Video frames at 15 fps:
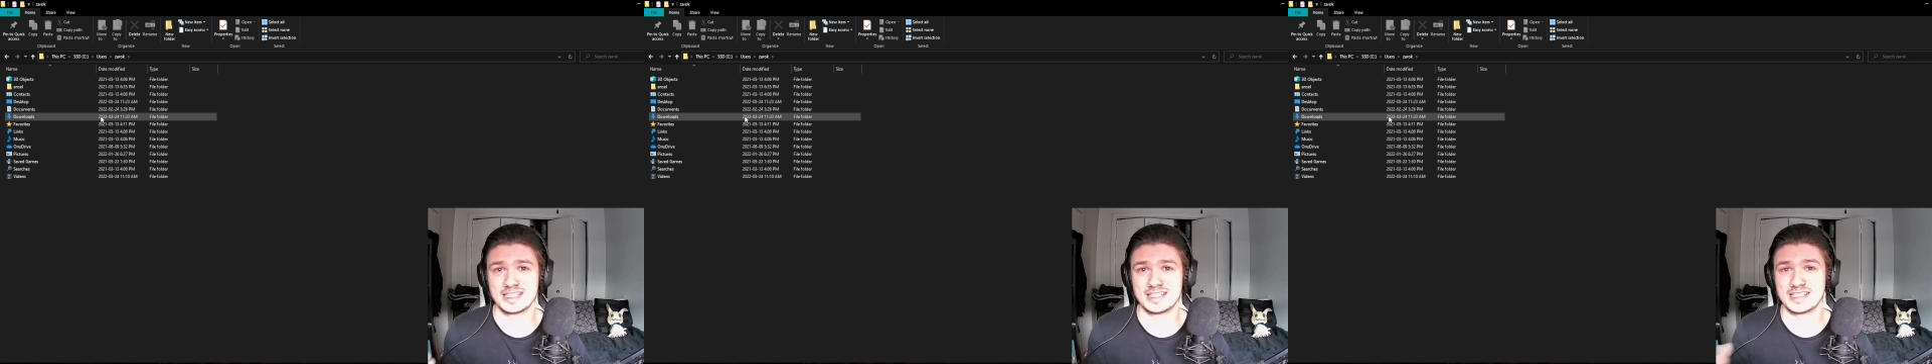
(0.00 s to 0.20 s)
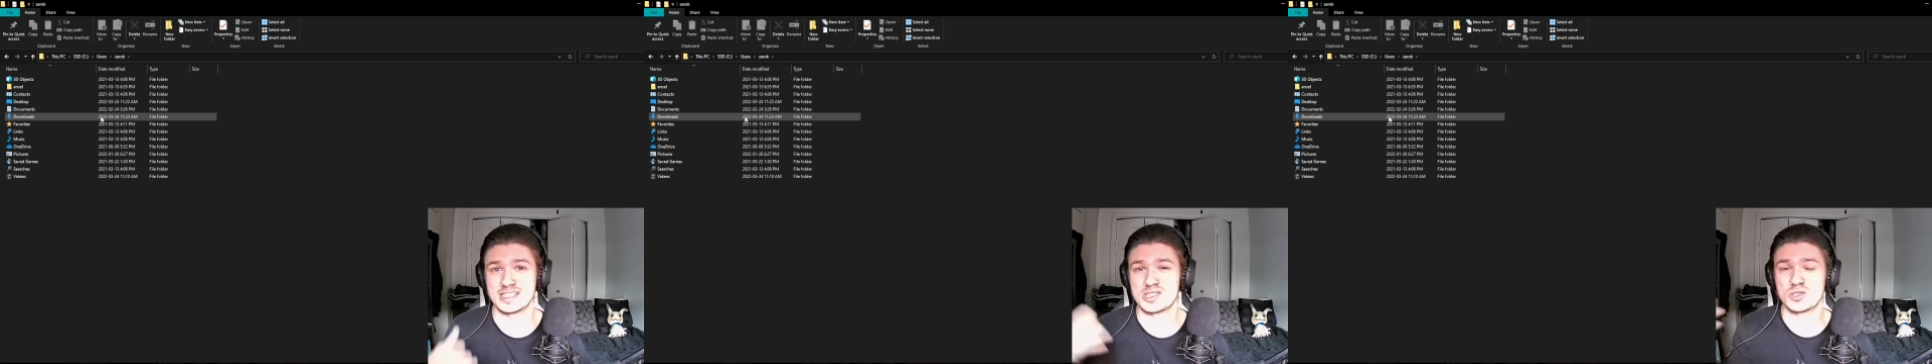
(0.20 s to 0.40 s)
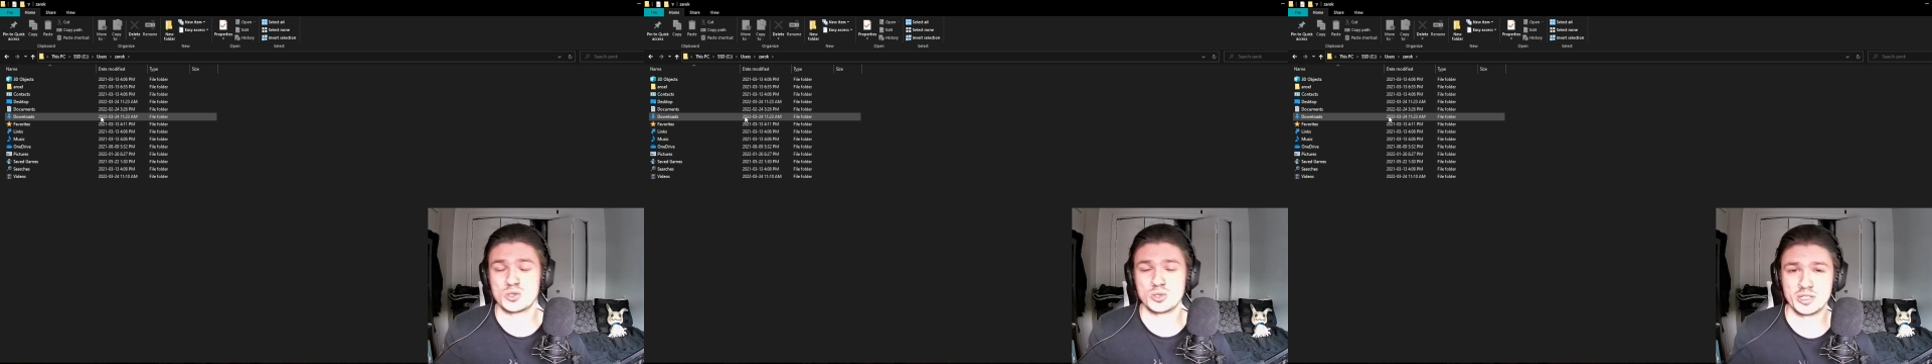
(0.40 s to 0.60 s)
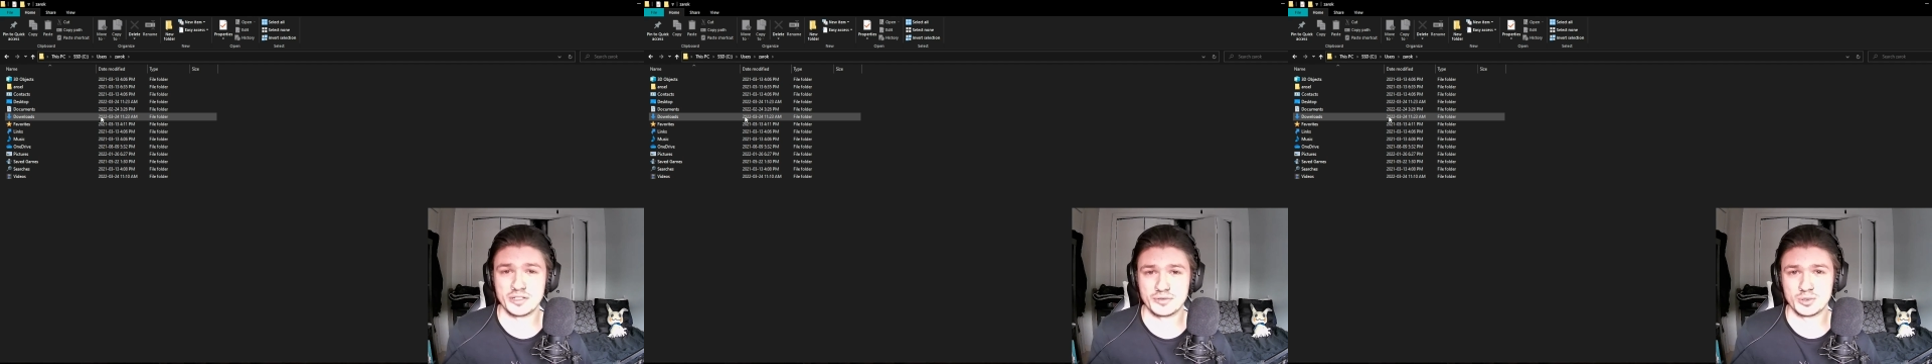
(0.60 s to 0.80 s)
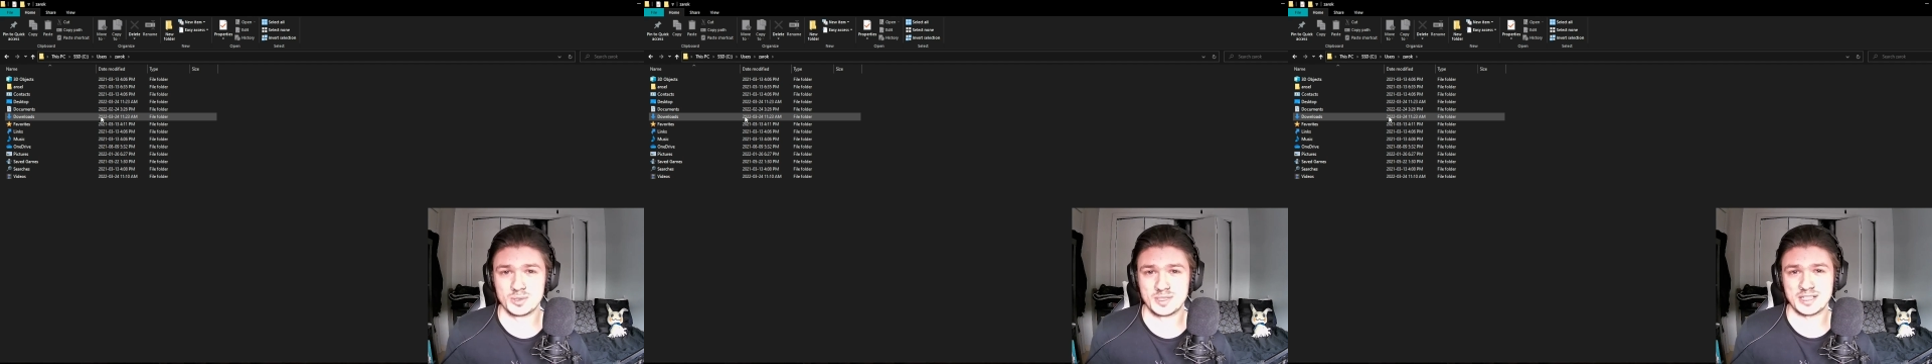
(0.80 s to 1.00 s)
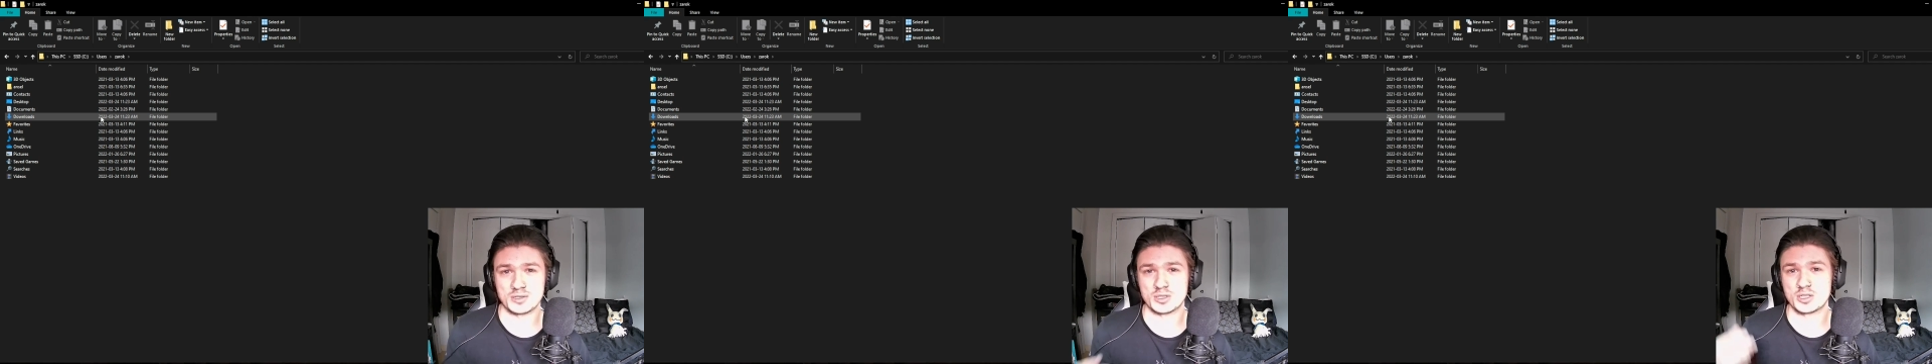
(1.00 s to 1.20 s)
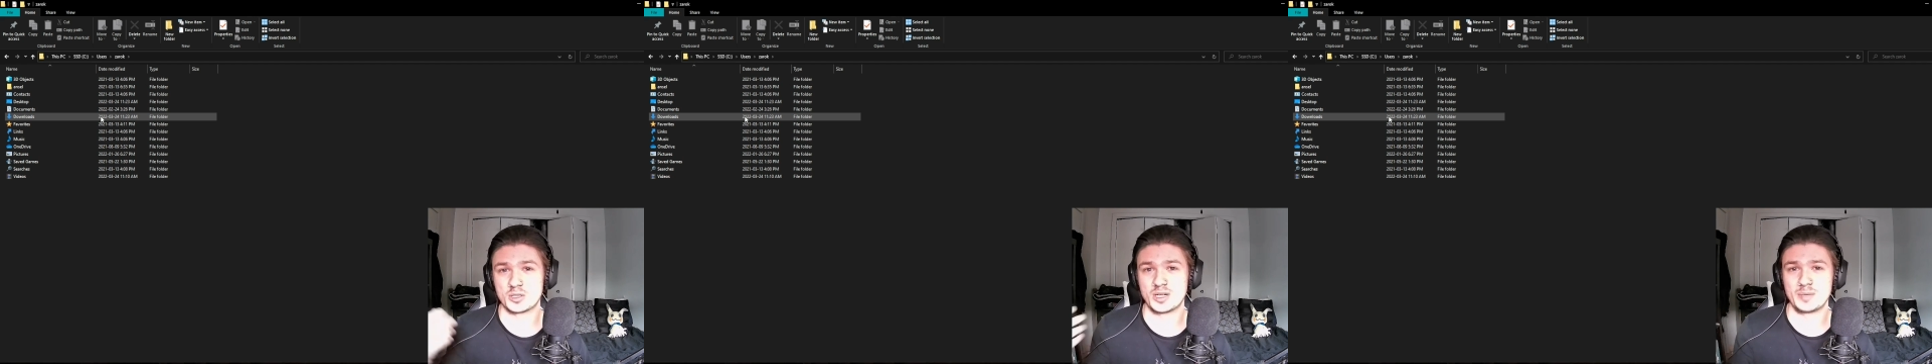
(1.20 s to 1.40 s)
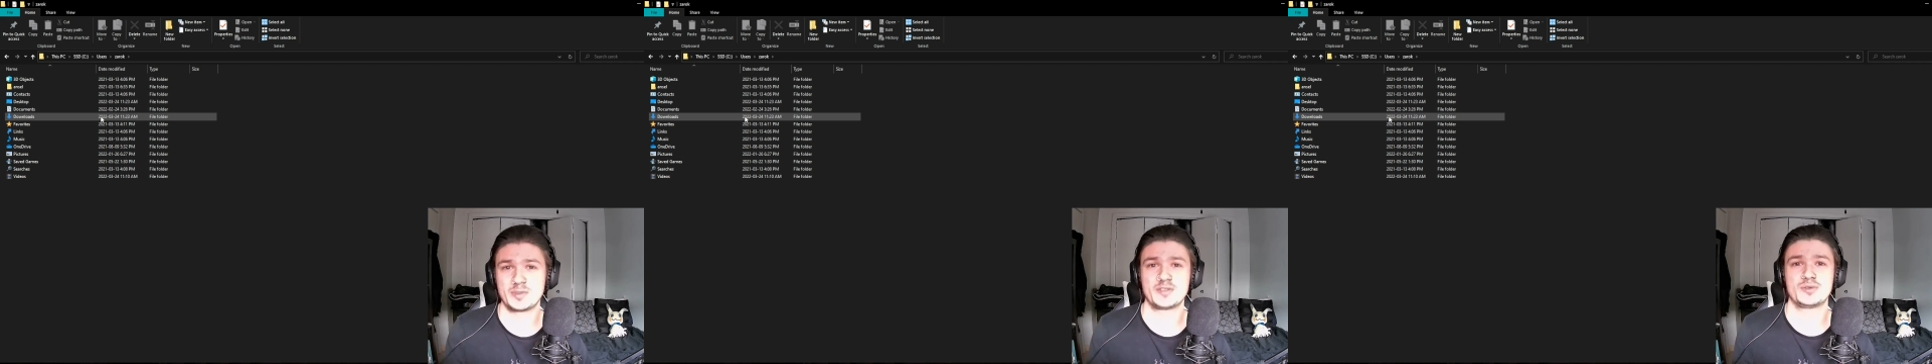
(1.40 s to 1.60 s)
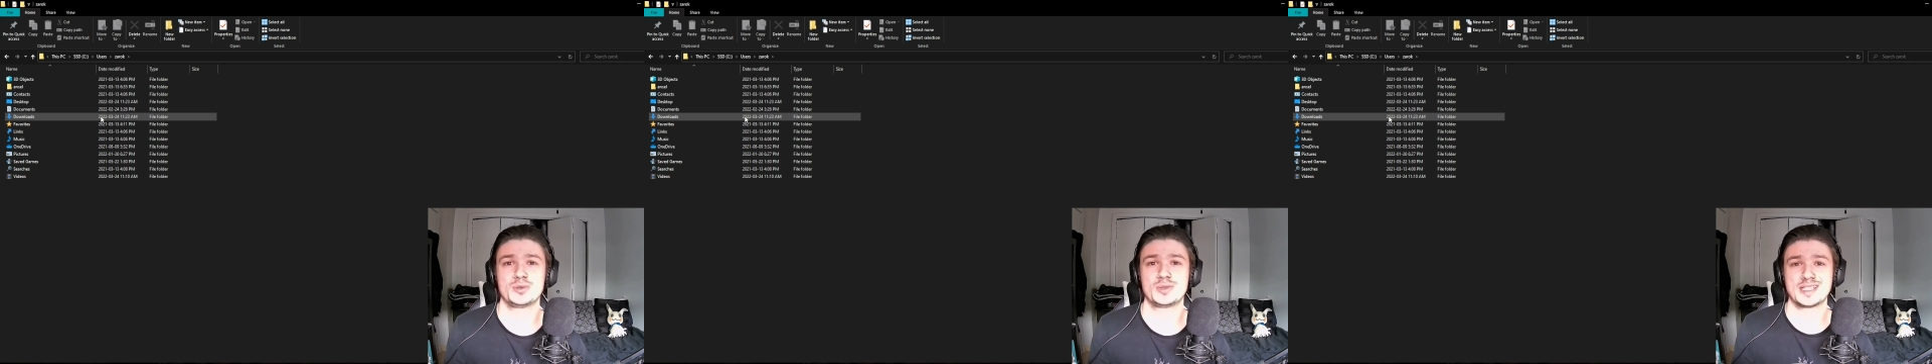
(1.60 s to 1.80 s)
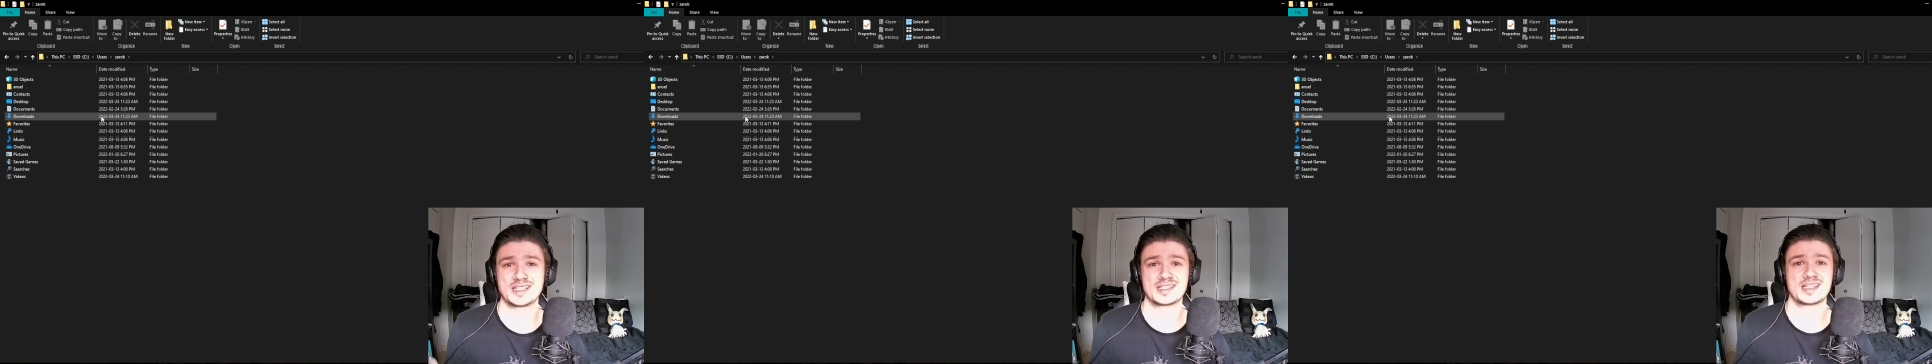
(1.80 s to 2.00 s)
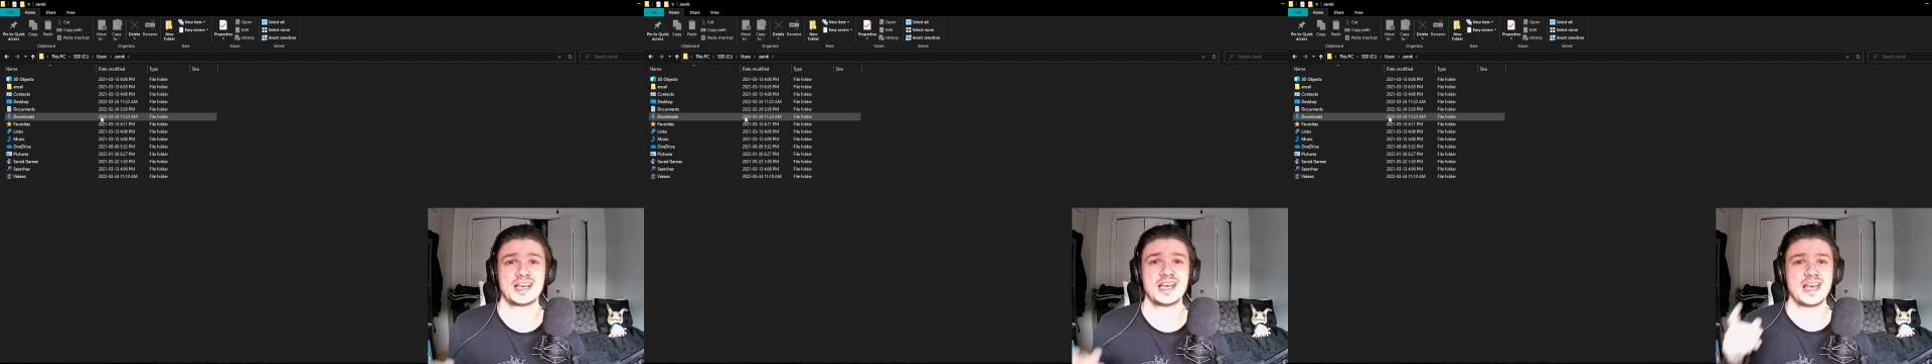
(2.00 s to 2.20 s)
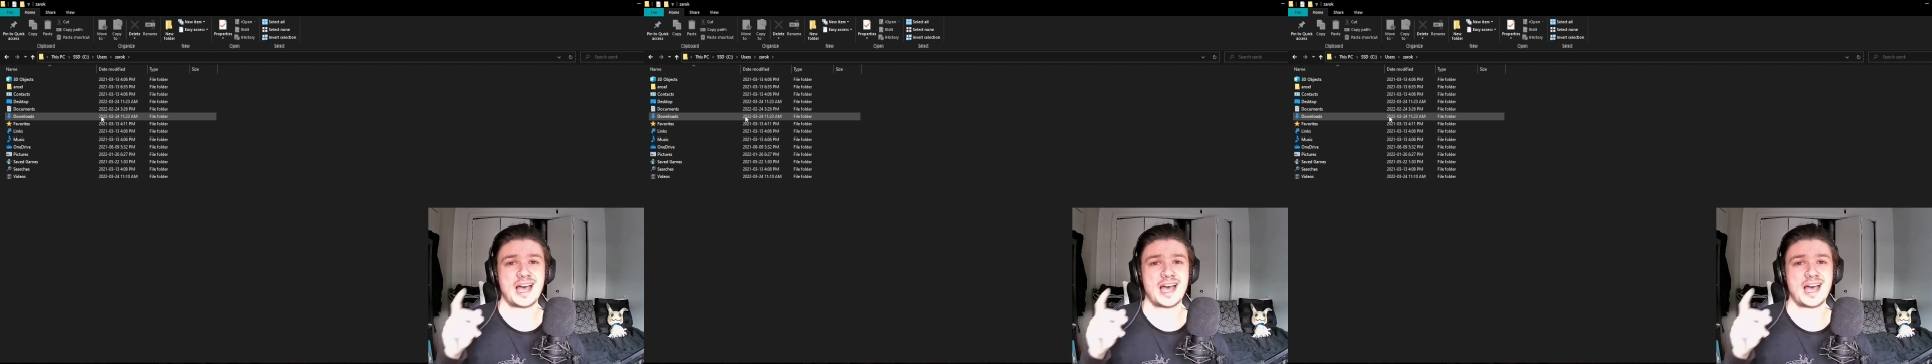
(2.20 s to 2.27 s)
destroy a few things or corrupt a few things.